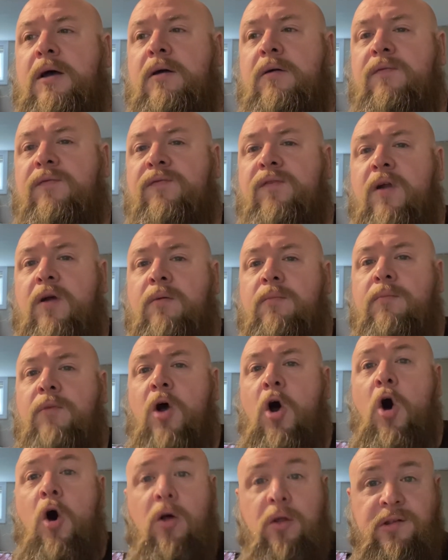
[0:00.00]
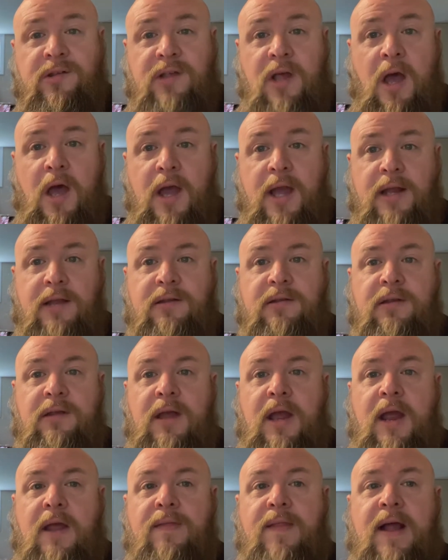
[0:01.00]
from all sides,
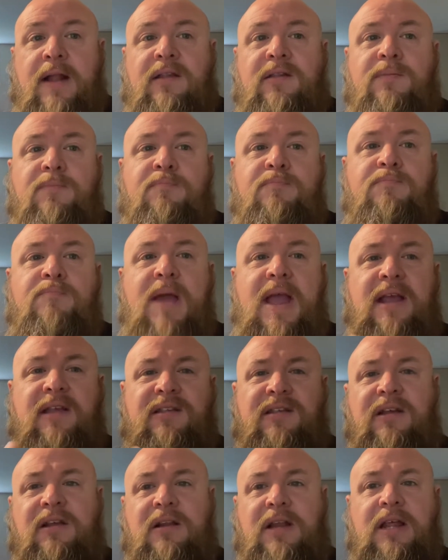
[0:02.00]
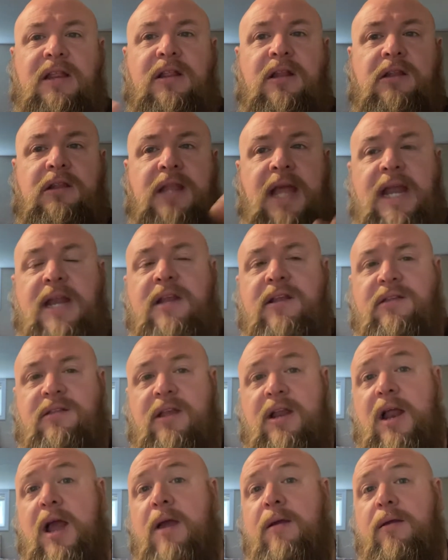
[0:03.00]
and that's basically the latest
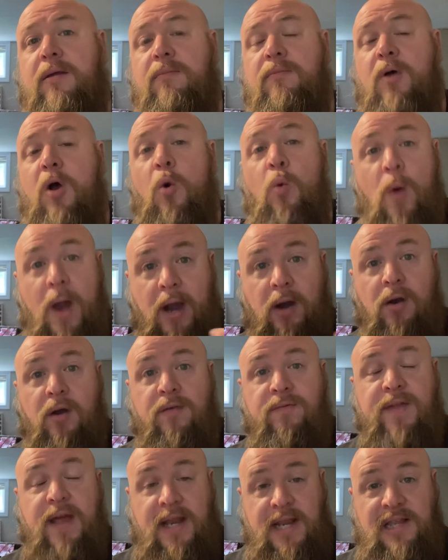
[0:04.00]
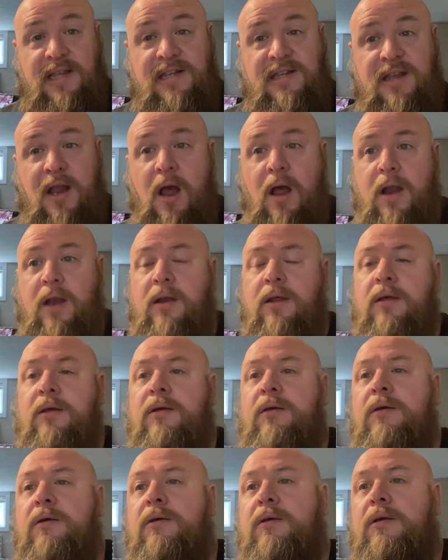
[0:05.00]
that I'm aware of that he's done.
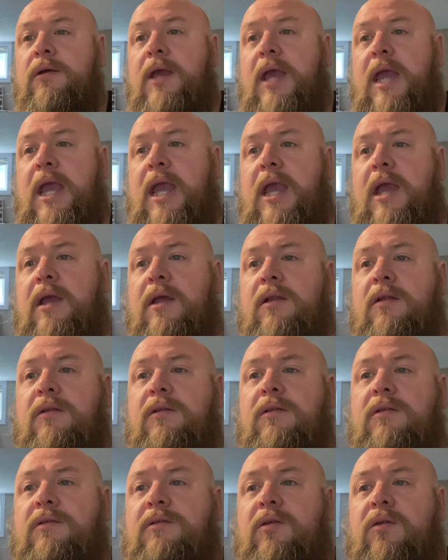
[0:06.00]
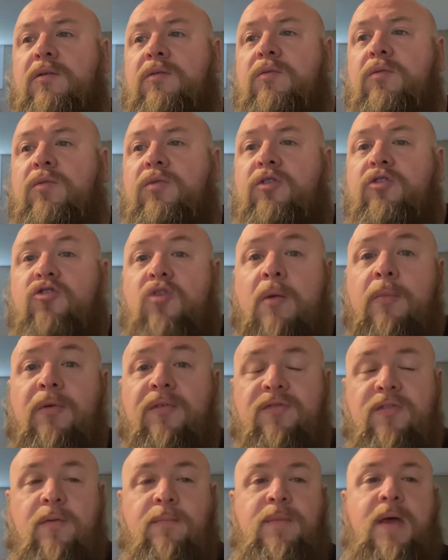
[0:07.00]
And so the drummer
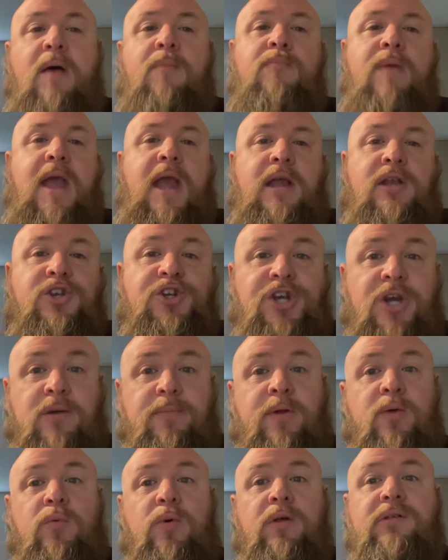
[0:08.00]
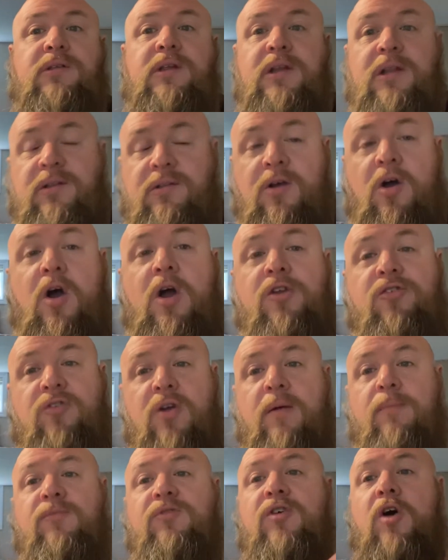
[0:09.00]
from that band, Jeremy Wilson, is on
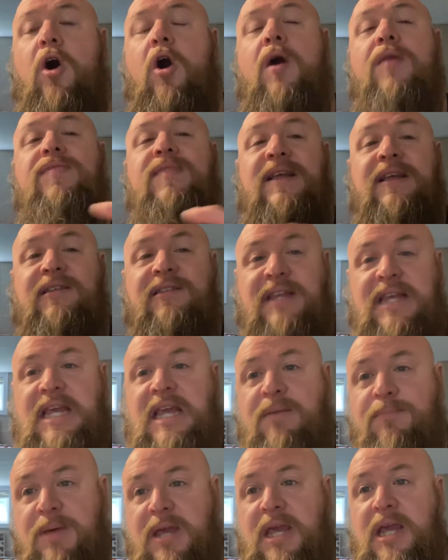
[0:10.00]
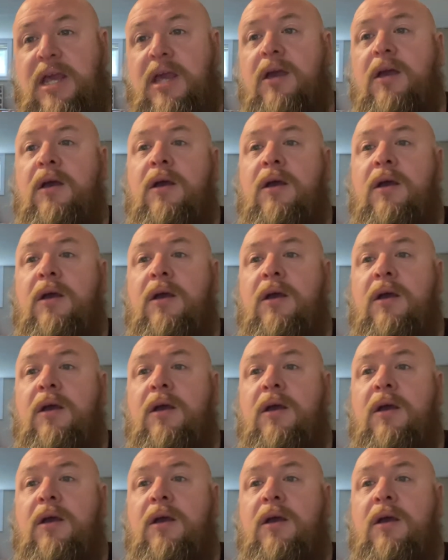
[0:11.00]
drums on this EP.